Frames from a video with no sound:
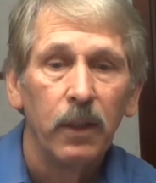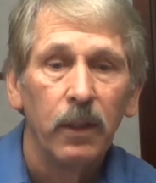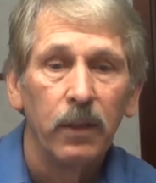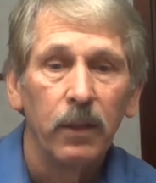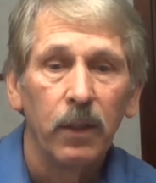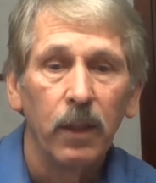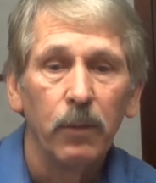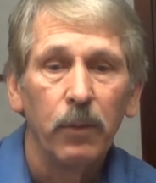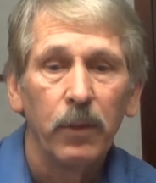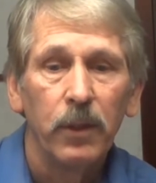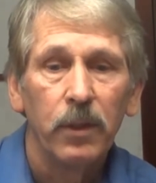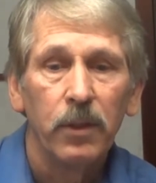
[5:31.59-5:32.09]

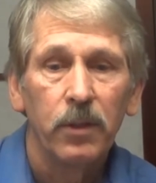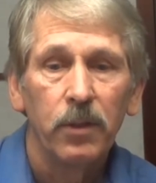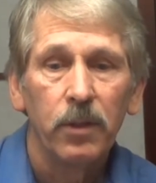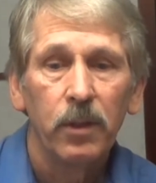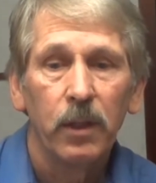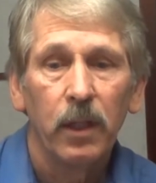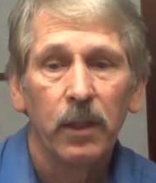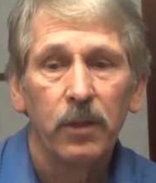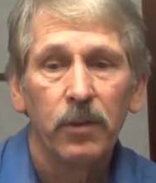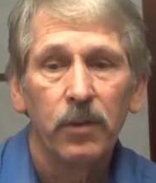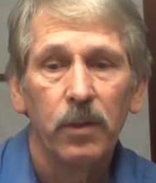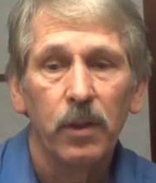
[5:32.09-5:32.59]
Then we
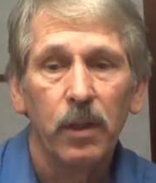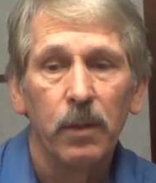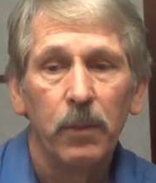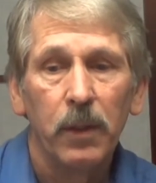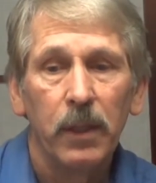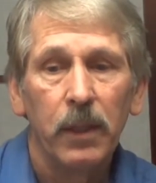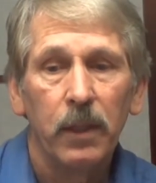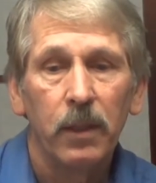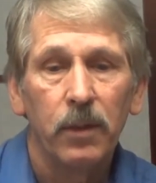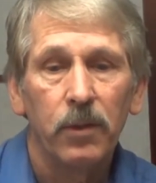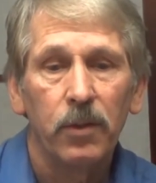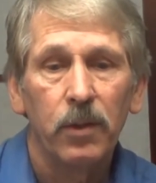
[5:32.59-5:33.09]
discussed the
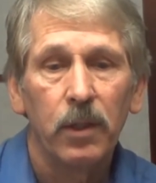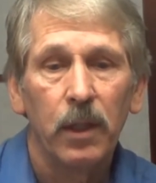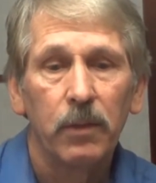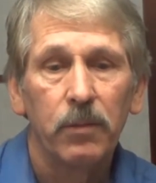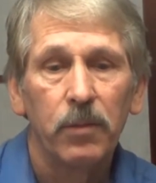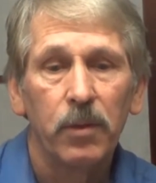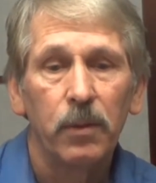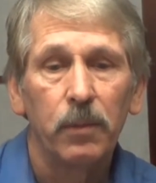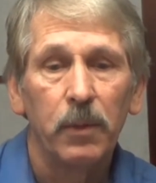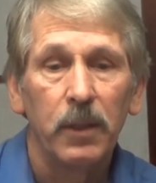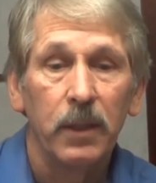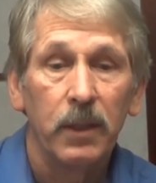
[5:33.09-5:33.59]
immediate
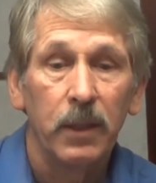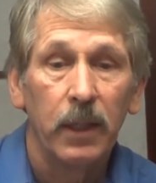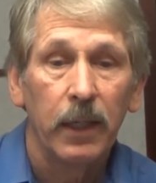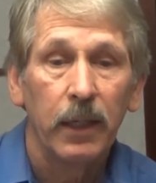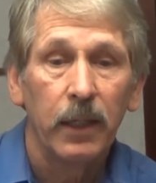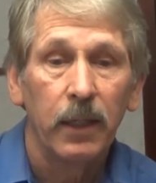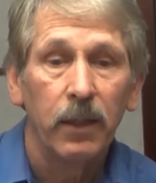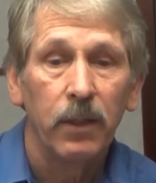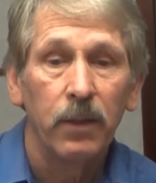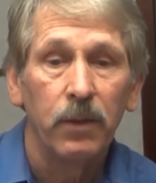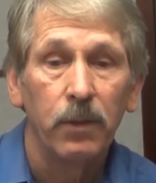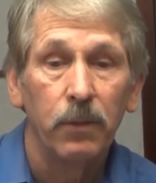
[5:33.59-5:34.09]
steps to be
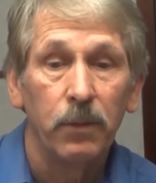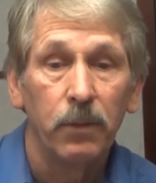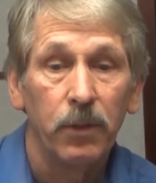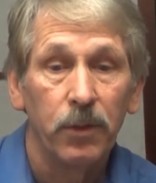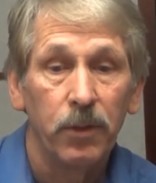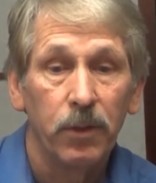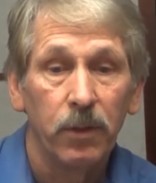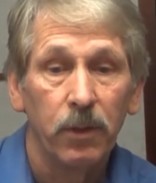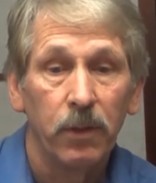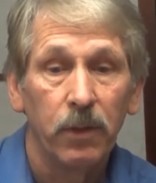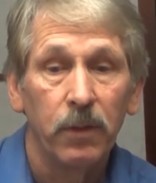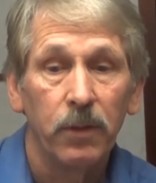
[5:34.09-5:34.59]
taken to
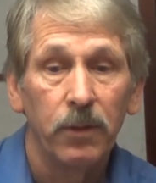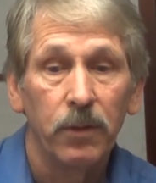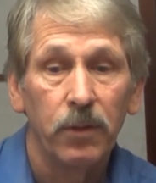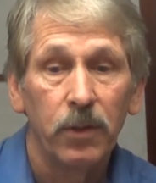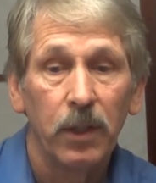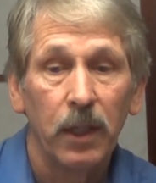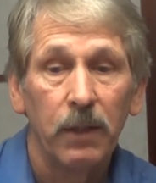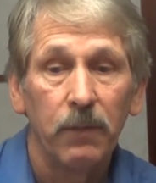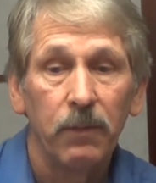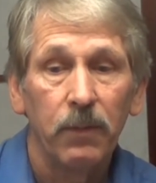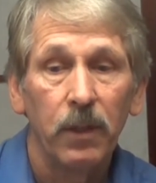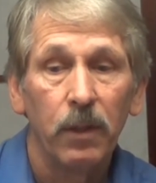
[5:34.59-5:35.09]
ensure the
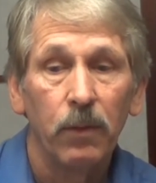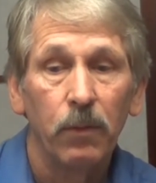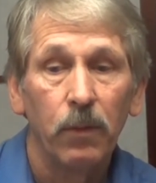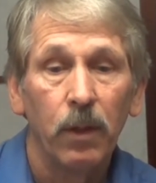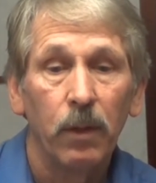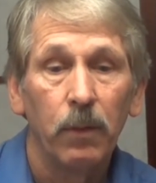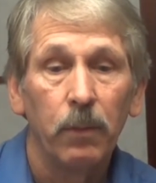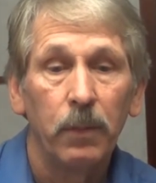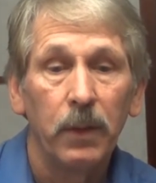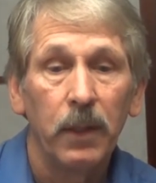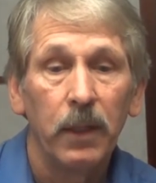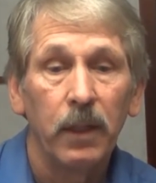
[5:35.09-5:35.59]
safety and
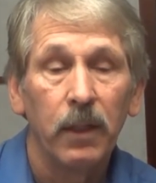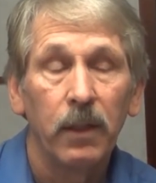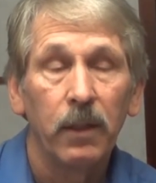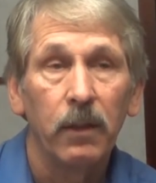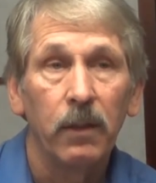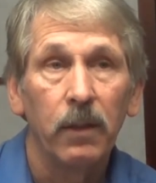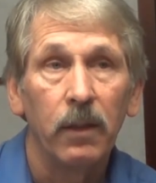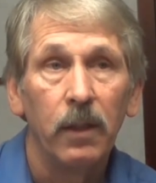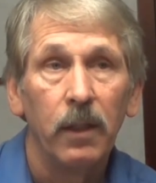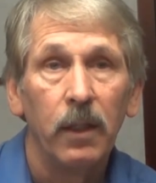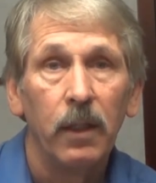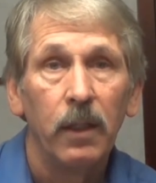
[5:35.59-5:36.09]
well-being
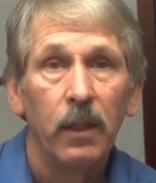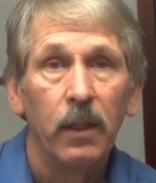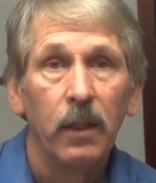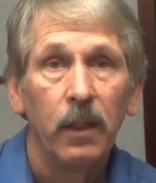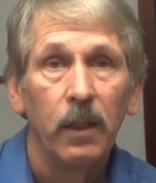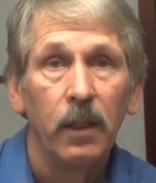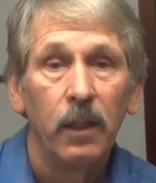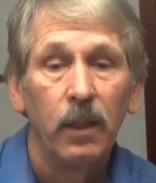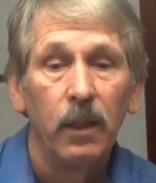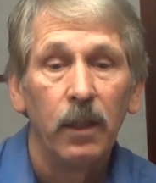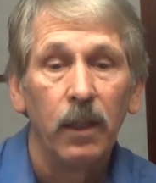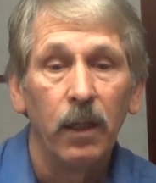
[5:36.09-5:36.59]

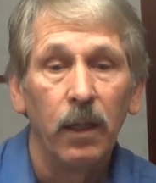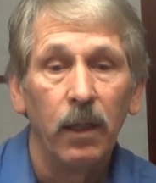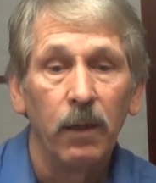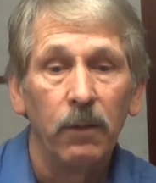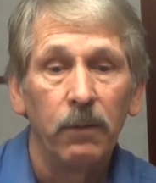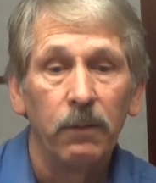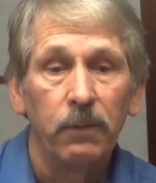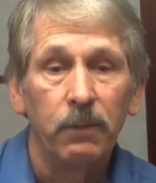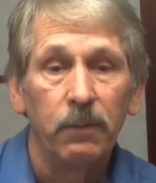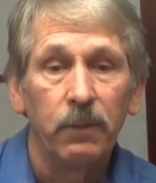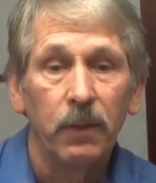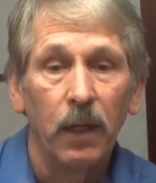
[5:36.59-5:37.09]

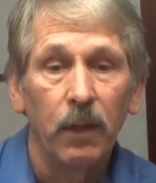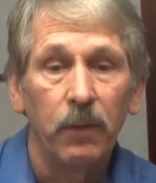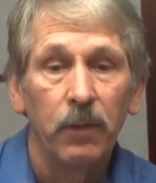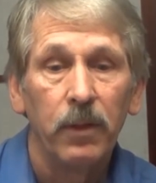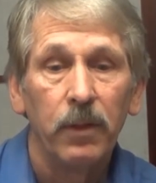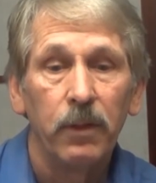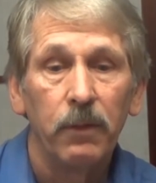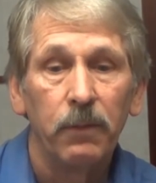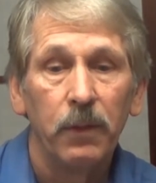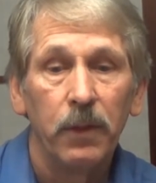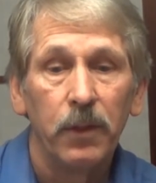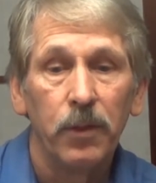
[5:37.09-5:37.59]
of our
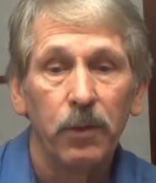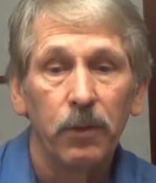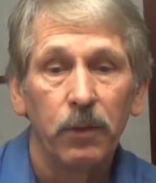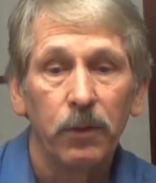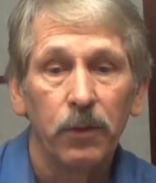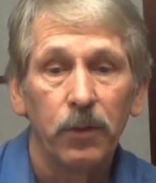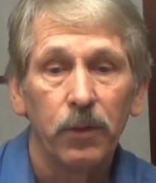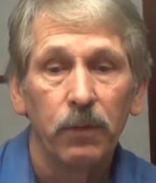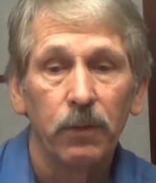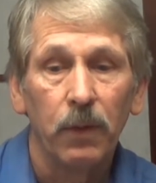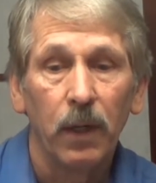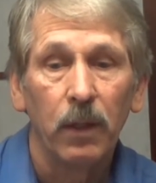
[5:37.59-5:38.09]

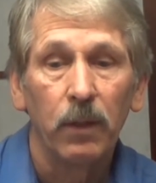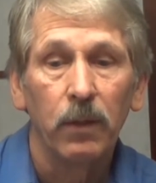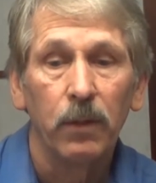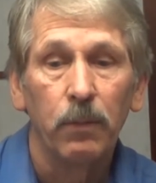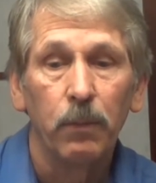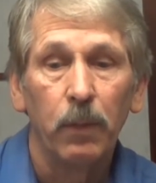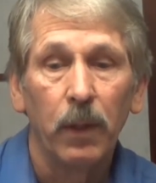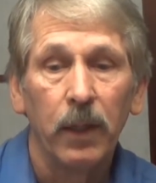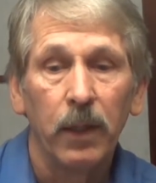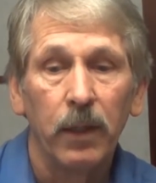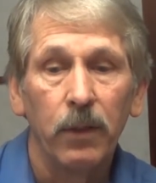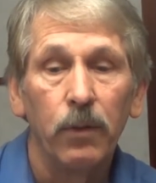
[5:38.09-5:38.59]
individuals, followed
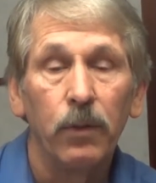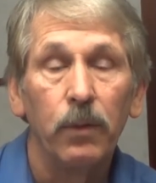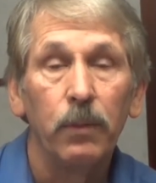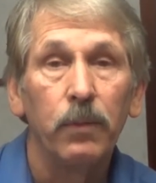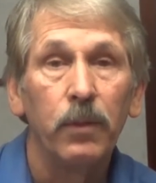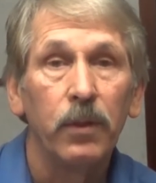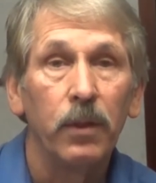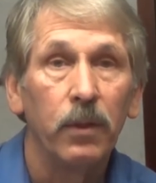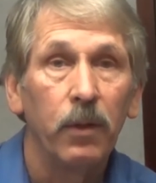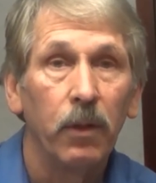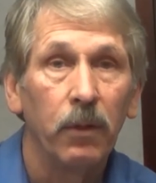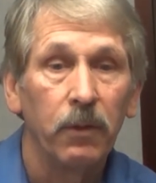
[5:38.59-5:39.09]
by whom
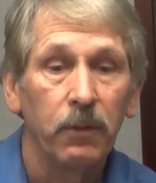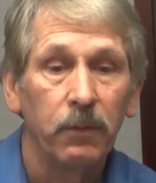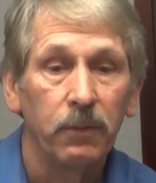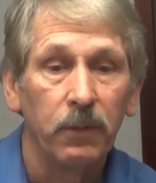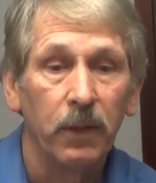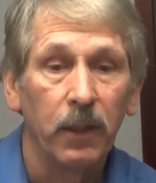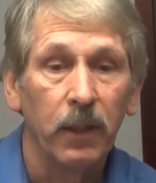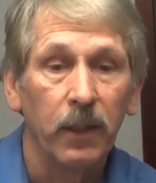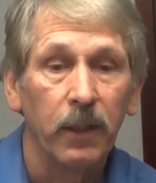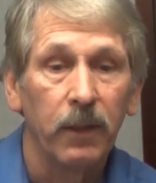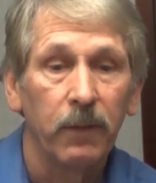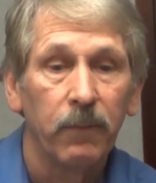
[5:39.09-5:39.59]
to
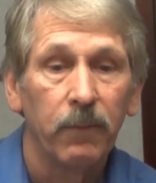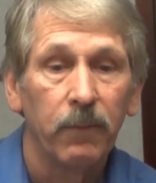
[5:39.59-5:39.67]
notify.